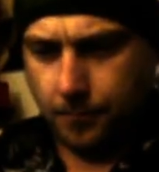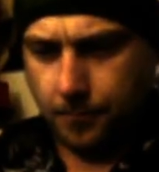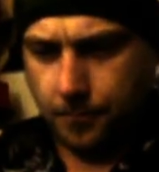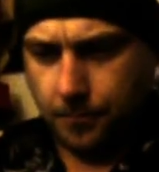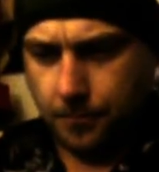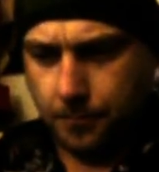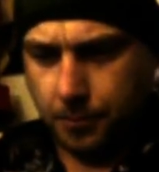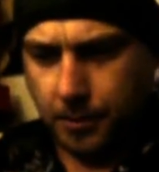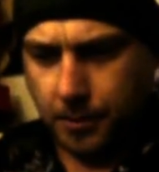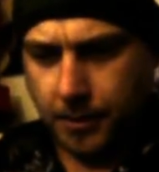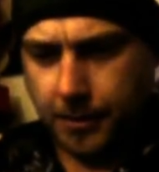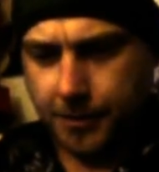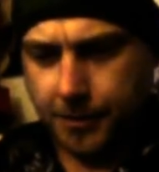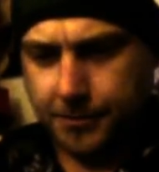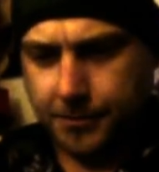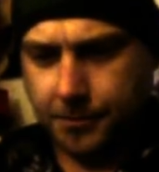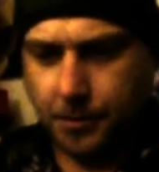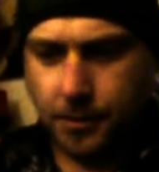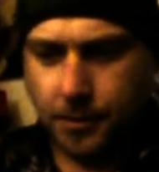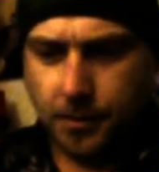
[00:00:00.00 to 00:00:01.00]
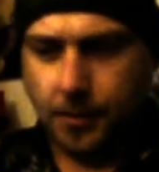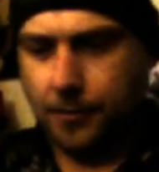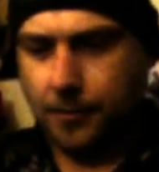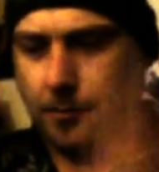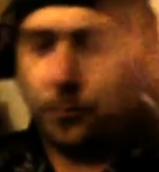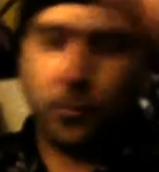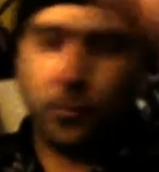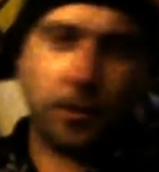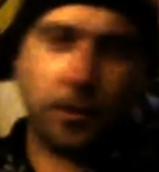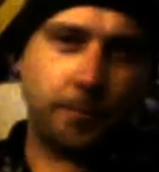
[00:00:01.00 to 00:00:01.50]
bloody truck and the
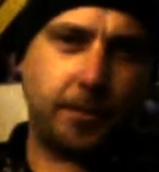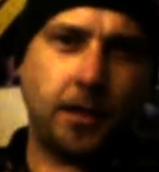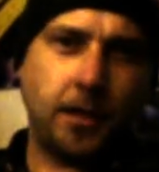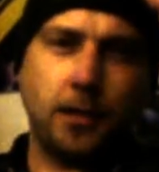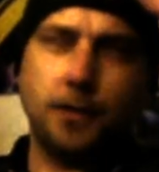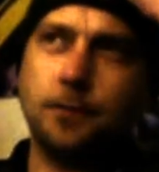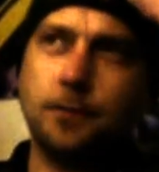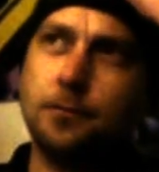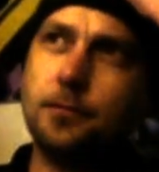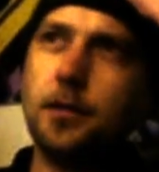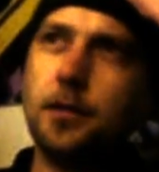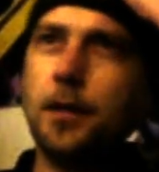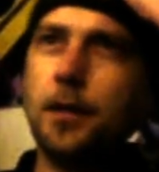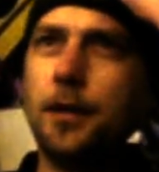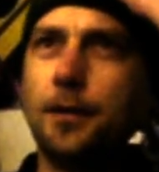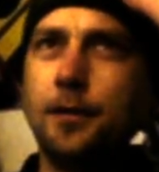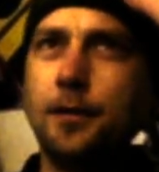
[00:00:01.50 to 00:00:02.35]
one melon, and